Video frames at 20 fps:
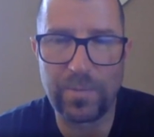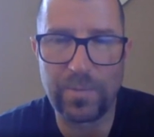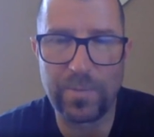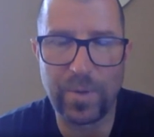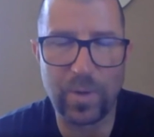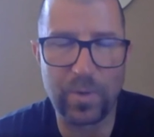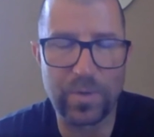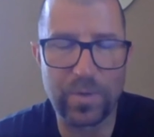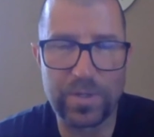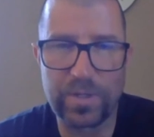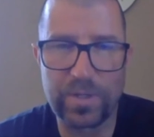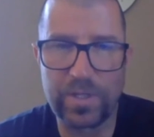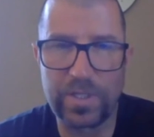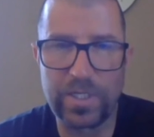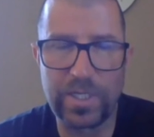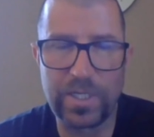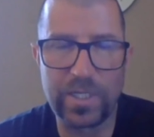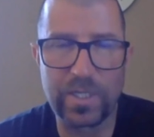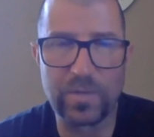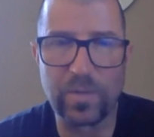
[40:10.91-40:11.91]
Both,
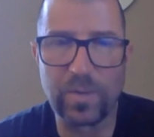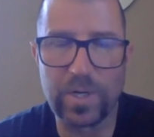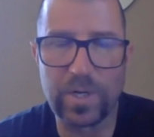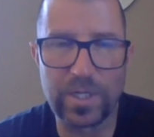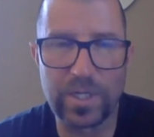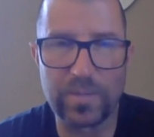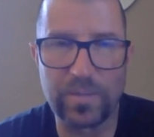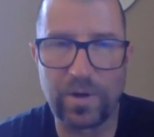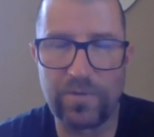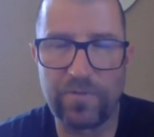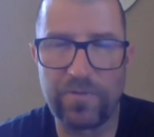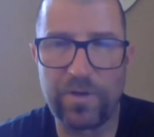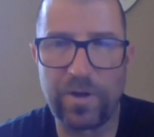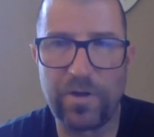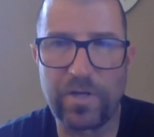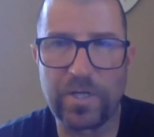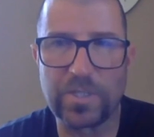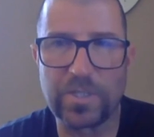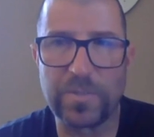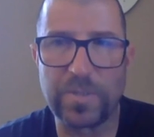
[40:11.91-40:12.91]
neither one of them are
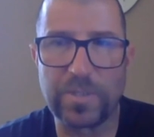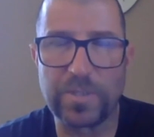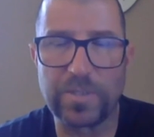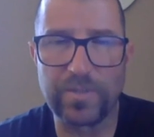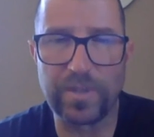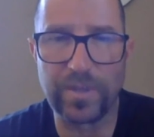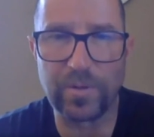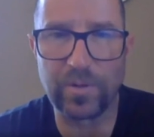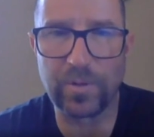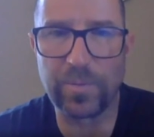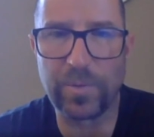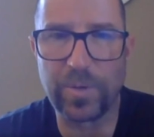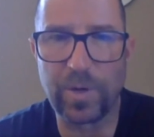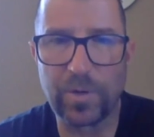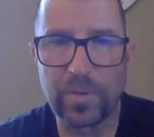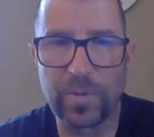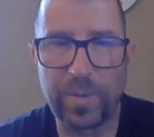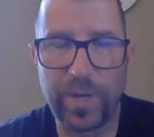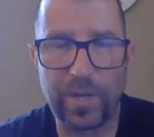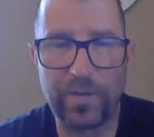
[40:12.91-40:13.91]
very expensive, and they will
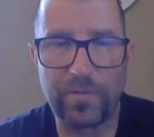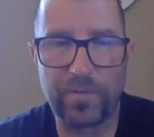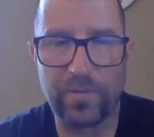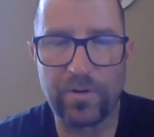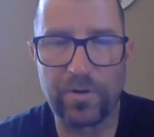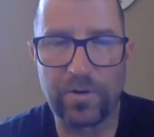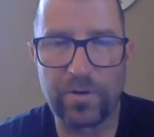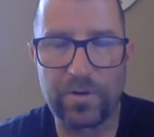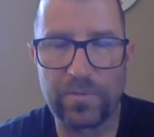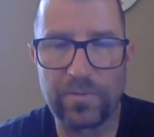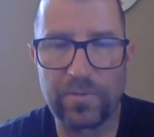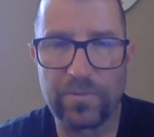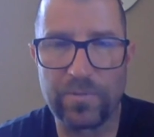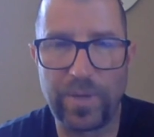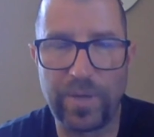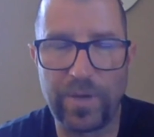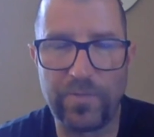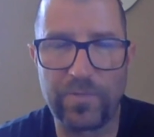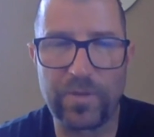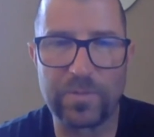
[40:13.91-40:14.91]
both pay for
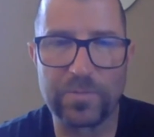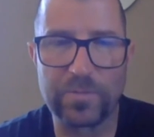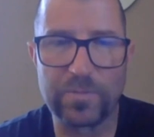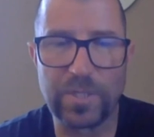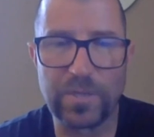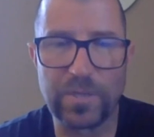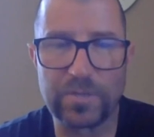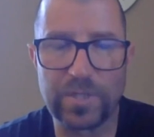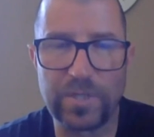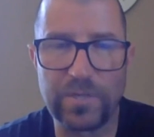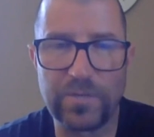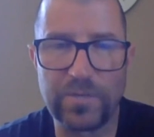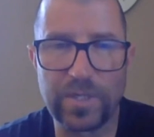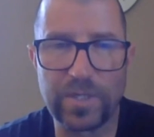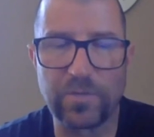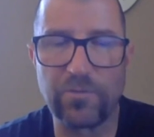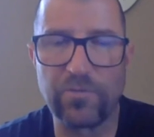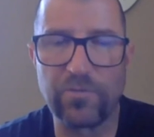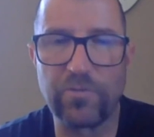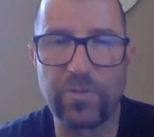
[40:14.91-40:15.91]
themselves, even
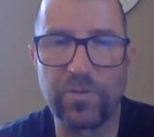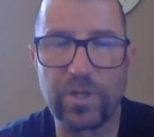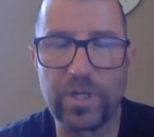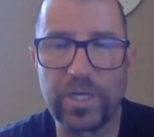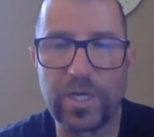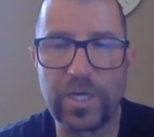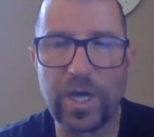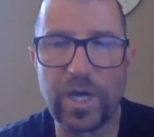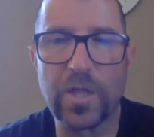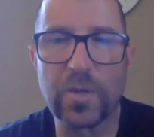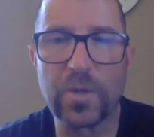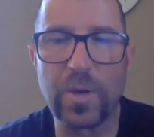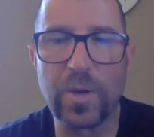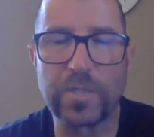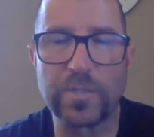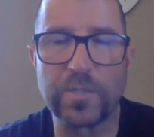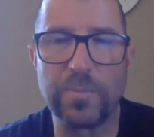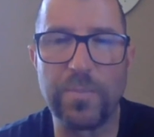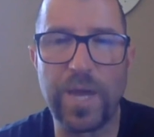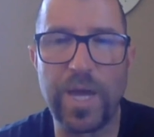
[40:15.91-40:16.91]
in a fully
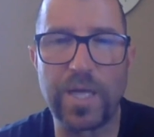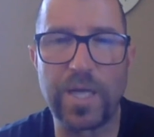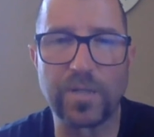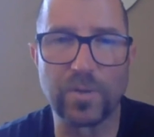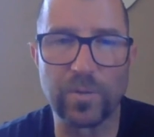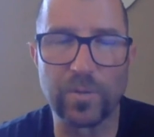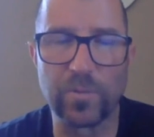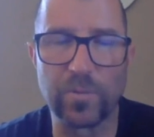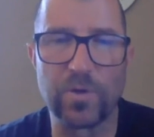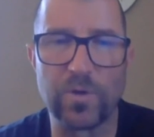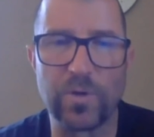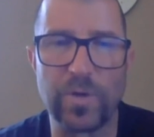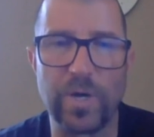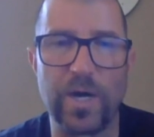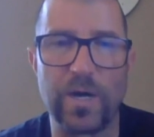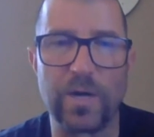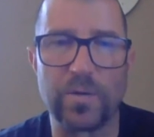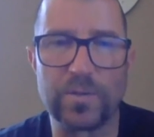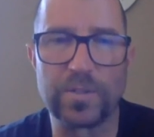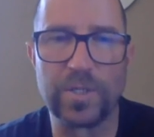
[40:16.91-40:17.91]
otherwise manual brew
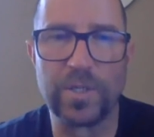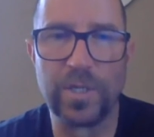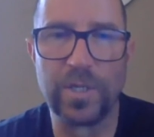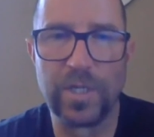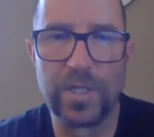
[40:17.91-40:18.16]
house.